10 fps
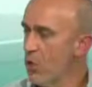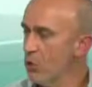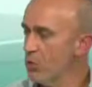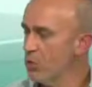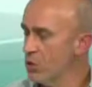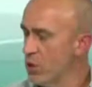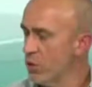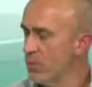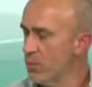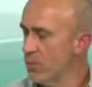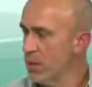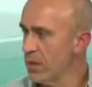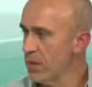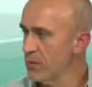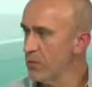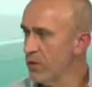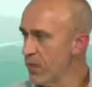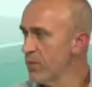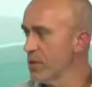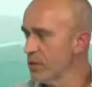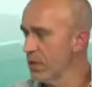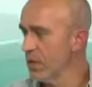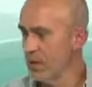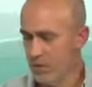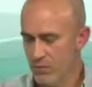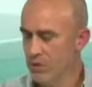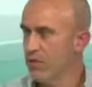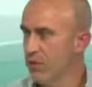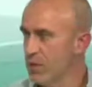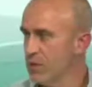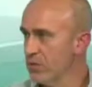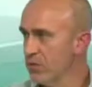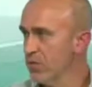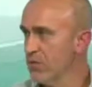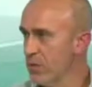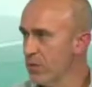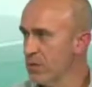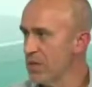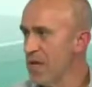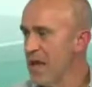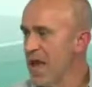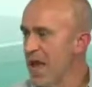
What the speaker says: no, you should only be spending 25 minutes a day, not 45 minutes or 55 minutes?